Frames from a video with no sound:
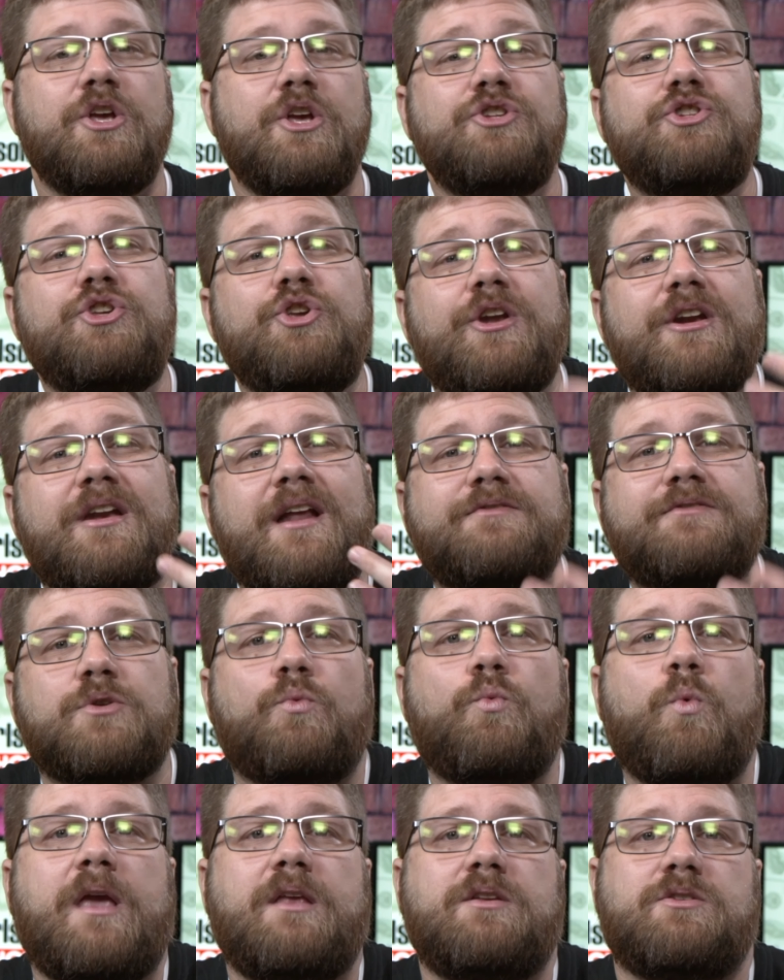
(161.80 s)
so you didn't have to
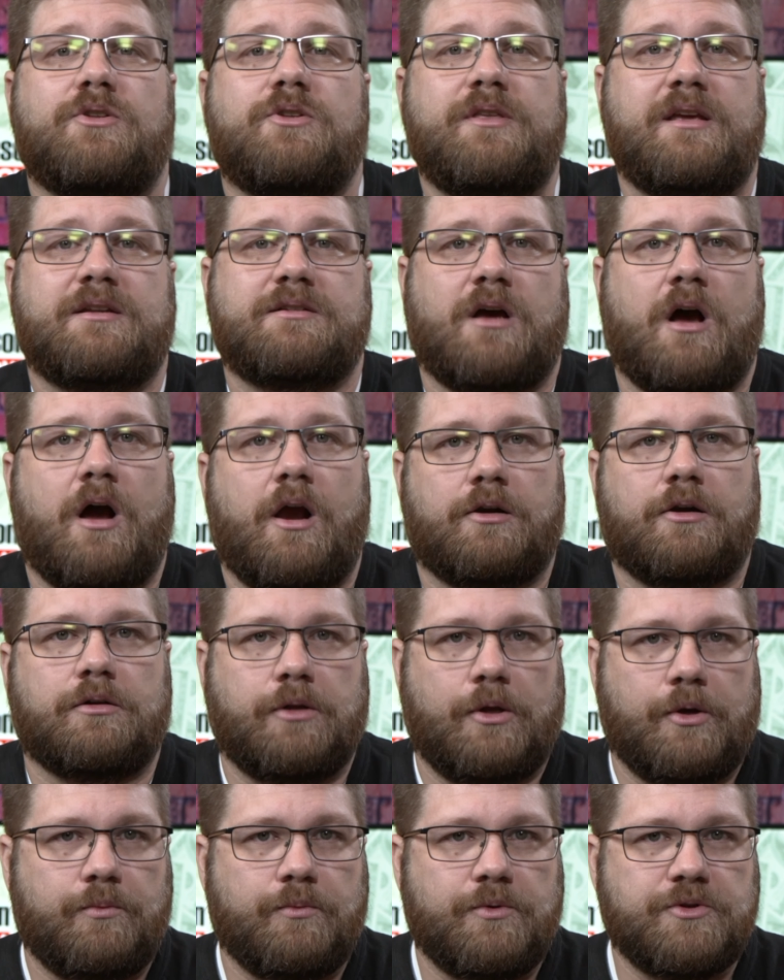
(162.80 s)
wait until the entire
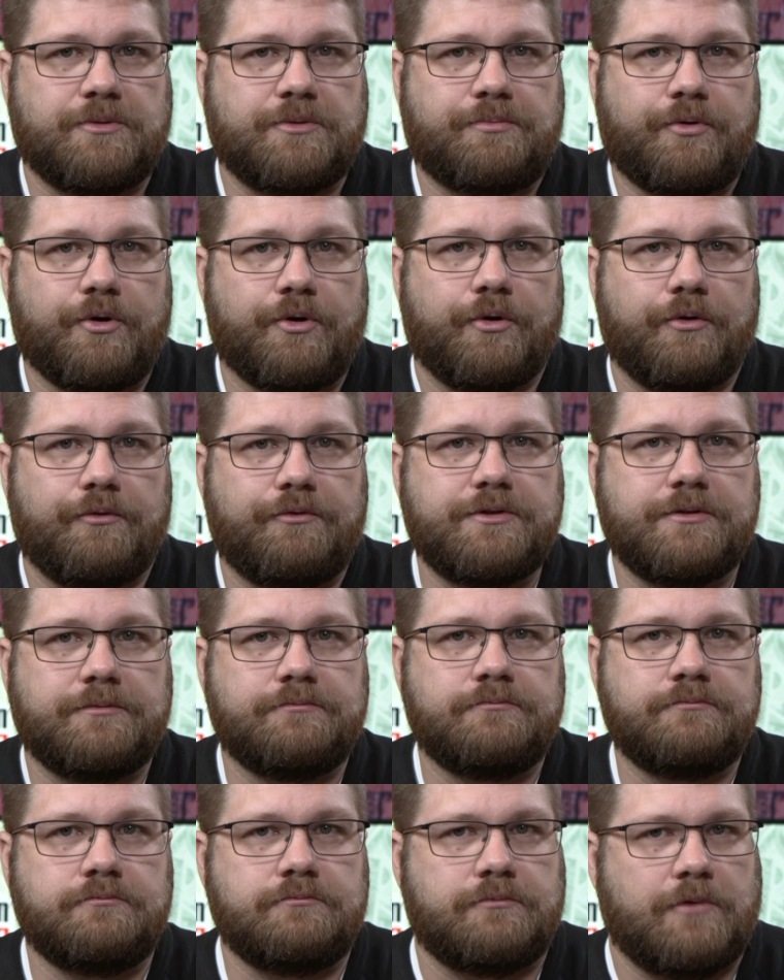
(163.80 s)
loan was approved.
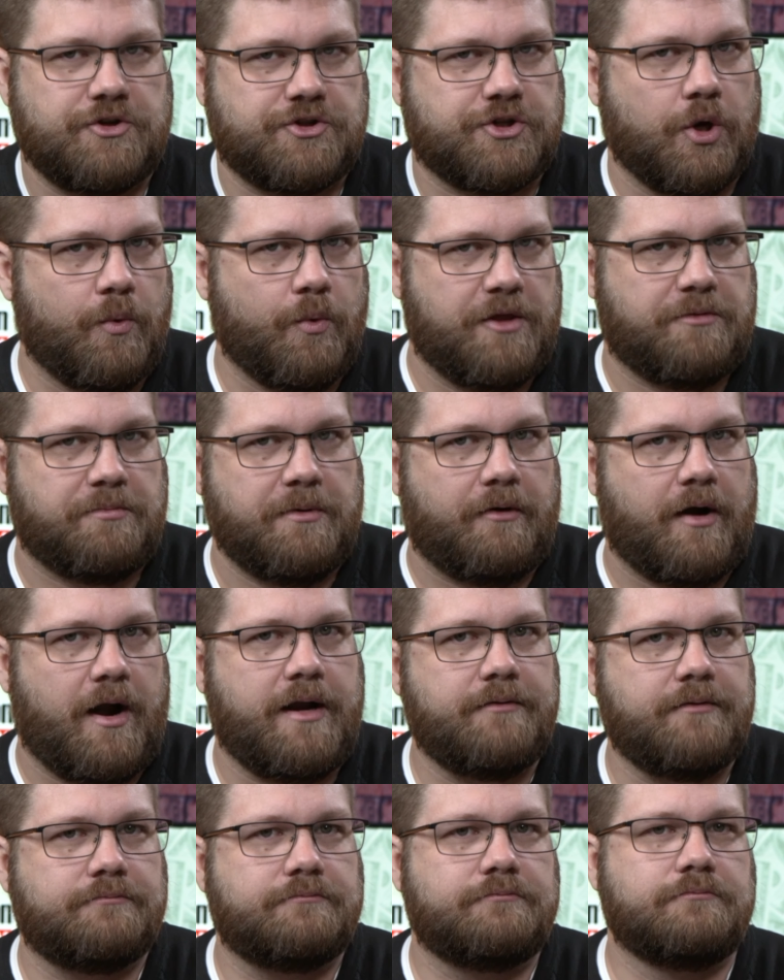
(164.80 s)
You're still with me,
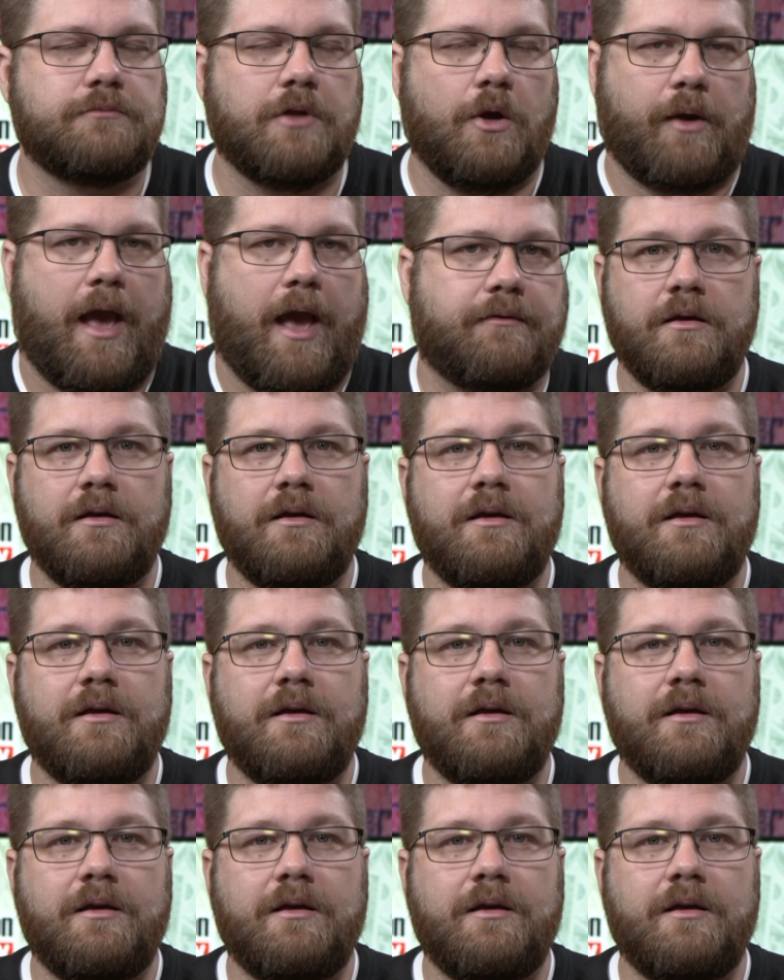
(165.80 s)
right? Okay.